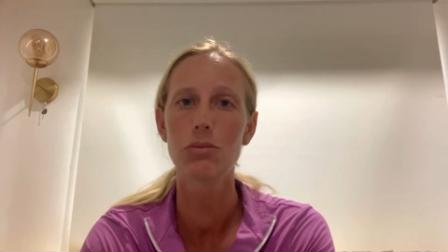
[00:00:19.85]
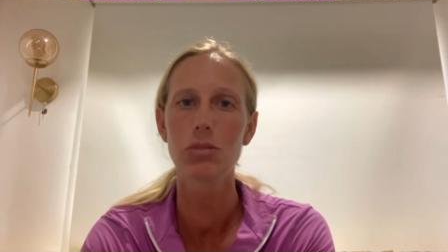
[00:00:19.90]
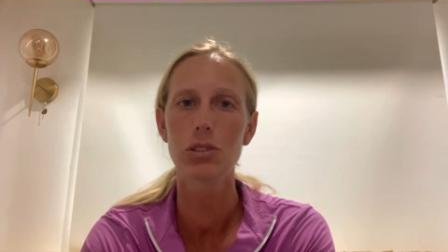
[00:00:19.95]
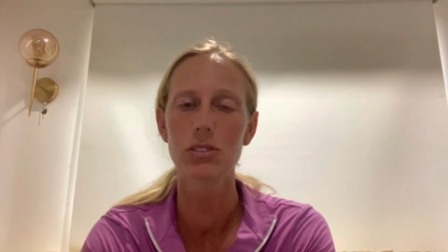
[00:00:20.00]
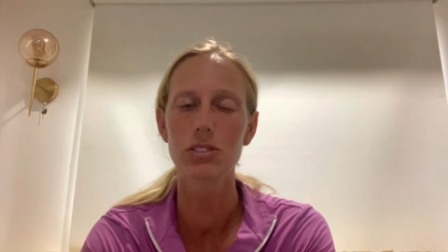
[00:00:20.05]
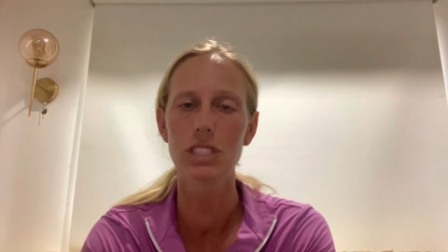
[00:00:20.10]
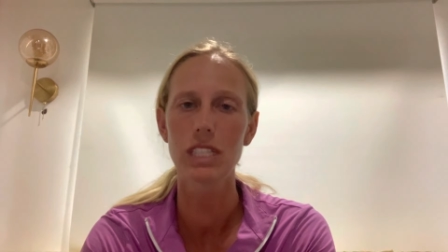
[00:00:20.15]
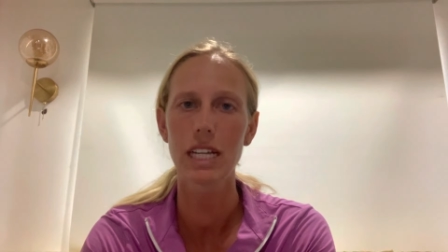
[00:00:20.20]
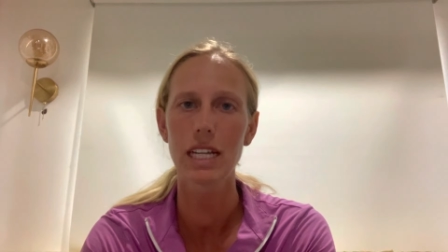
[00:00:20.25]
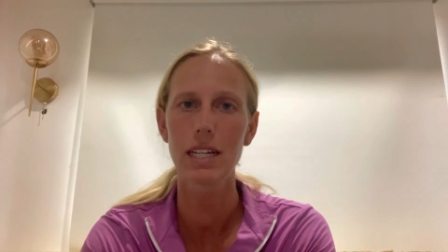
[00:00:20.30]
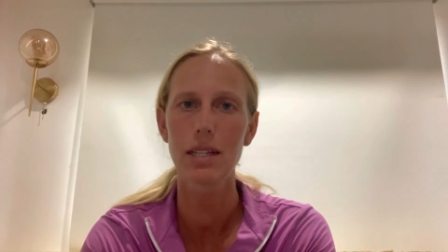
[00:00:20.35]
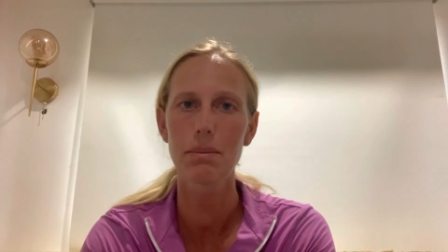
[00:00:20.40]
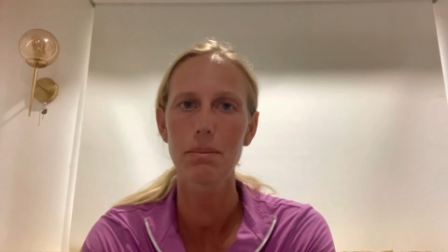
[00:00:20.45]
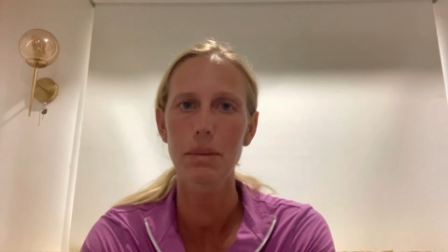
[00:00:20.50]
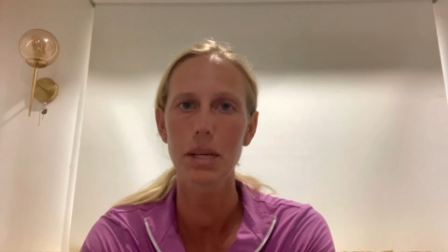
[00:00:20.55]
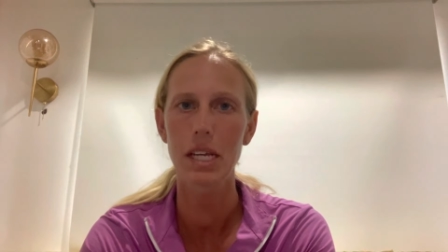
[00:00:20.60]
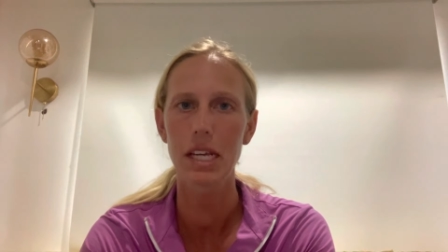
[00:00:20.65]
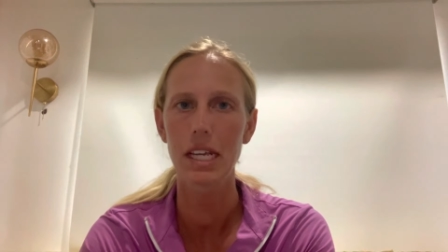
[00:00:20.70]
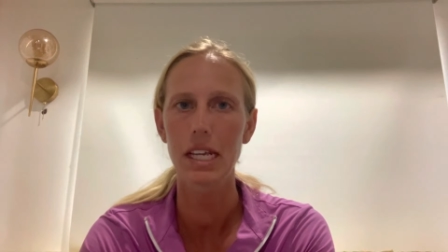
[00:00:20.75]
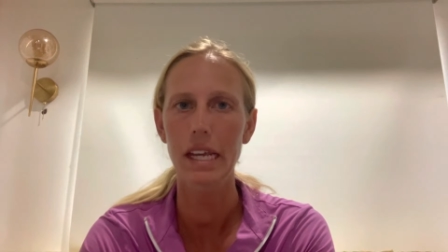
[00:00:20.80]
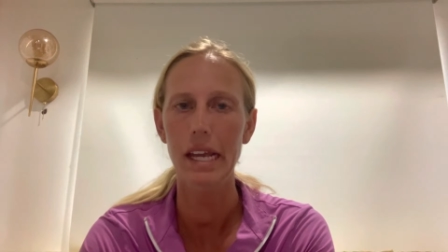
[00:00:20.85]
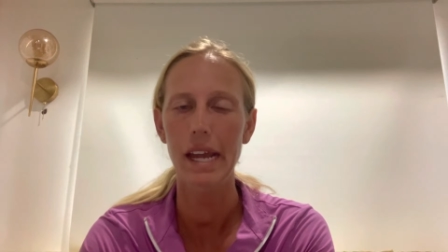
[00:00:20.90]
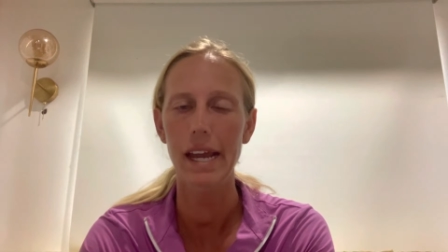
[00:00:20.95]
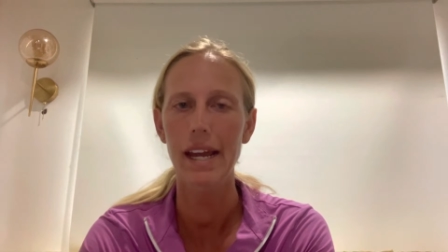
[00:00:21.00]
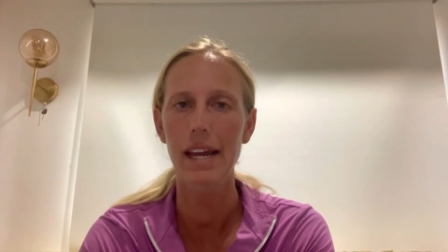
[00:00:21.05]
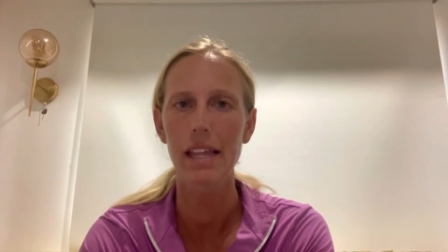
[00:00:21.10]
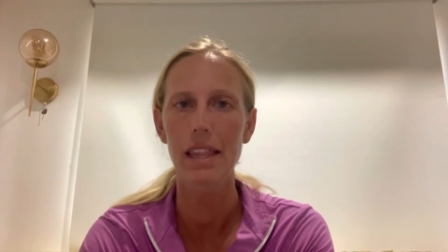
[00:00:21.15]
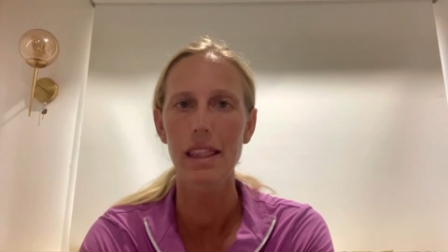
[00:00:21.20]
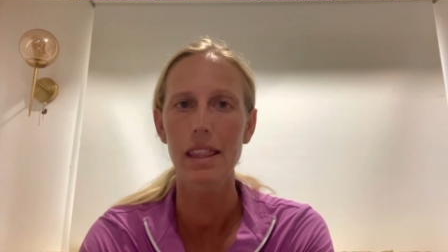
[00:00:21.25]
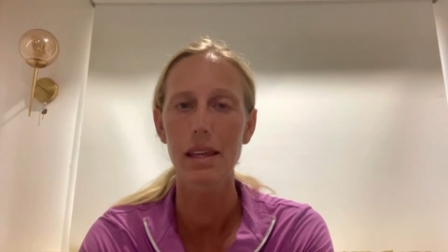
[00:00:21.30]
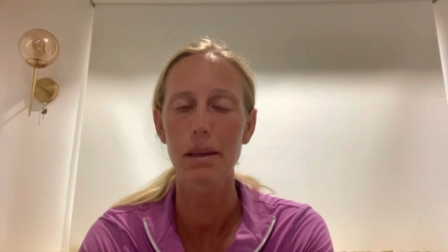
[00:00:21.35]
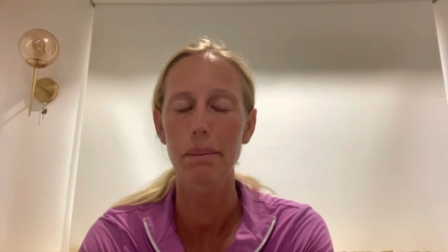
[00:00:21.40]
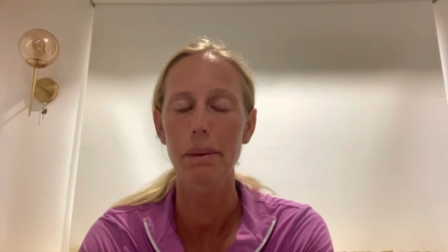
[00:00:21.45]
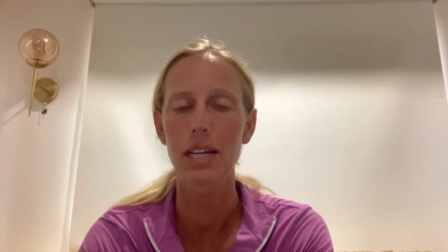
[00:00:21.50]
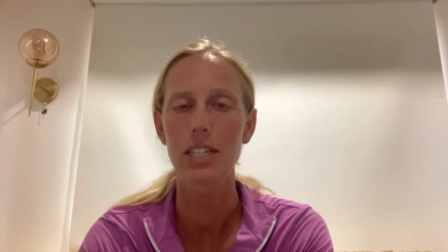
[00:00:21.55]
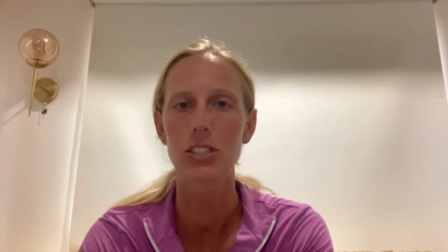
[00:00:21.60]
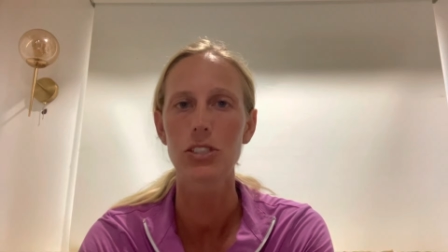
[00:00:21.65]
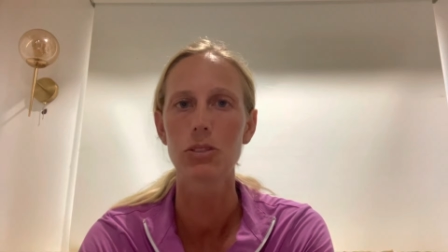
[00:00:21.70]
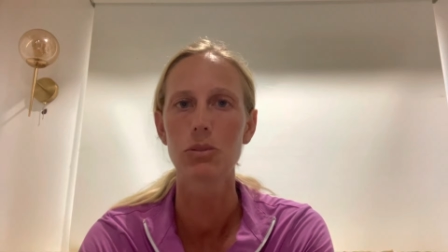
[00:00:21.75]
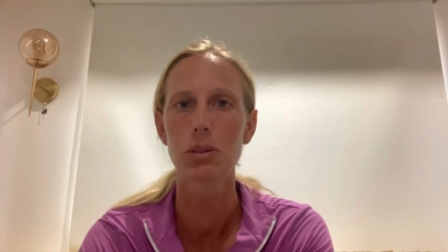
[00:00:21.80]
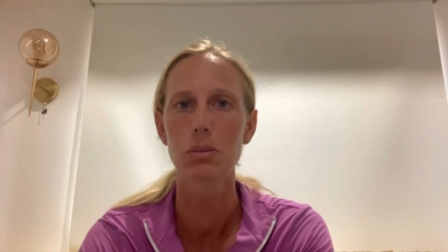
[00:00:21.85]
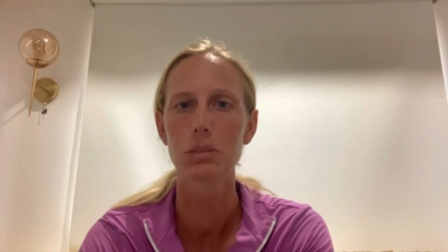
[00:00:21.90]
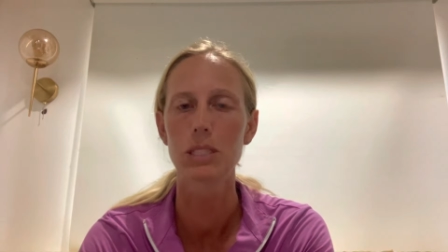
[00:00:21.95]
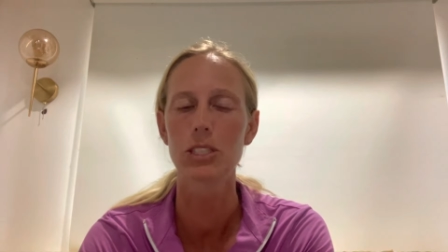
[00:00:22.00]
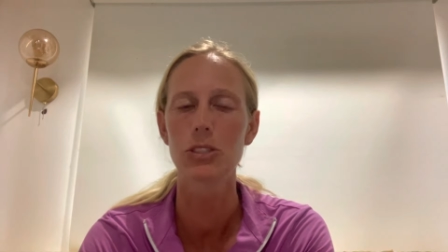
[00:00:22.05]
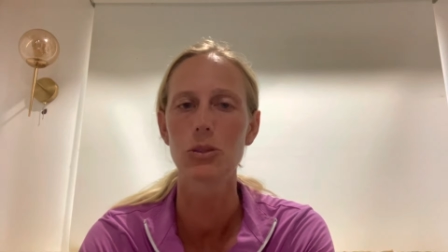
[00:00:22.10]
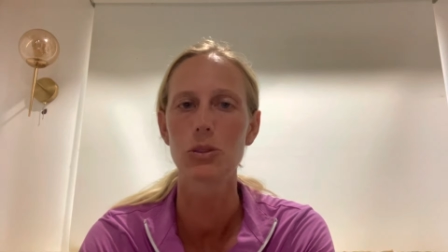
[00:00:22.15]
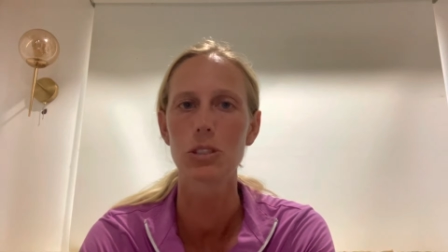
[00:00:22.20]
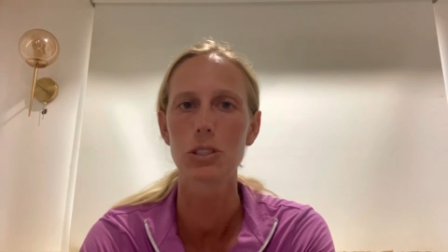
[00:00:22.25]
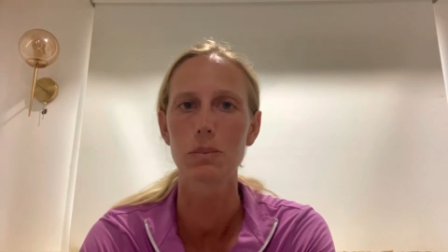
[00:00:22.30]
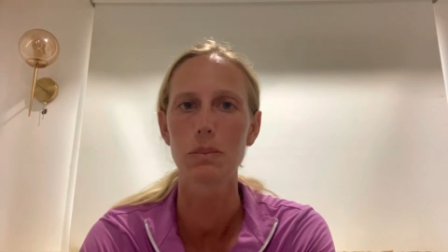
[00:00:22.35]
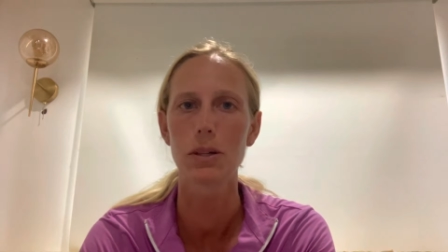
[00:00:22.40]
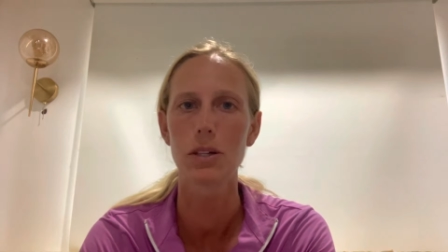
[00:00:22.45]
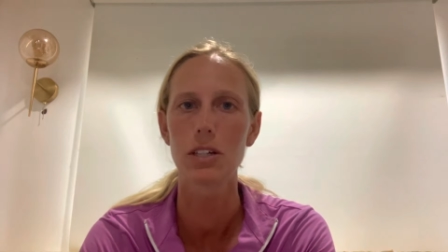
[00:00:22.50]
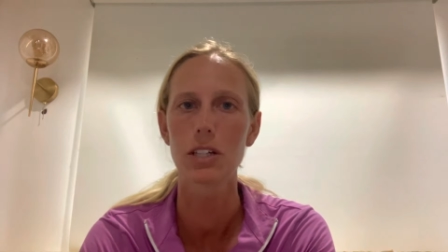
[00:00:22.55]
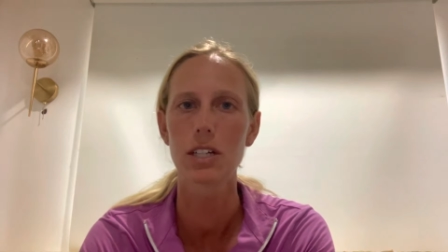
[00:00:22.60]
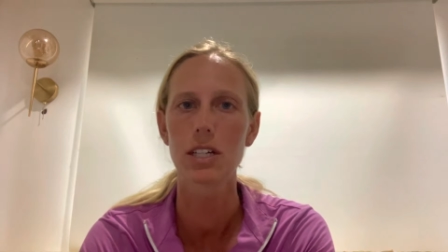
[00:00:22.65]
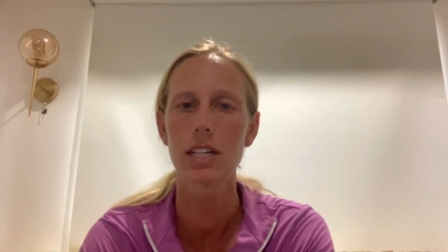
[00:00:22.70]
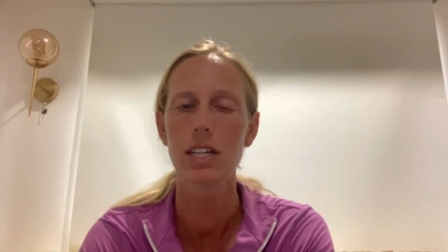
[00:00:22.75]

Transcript: Rosé in May at the Paso Robles Horse Park.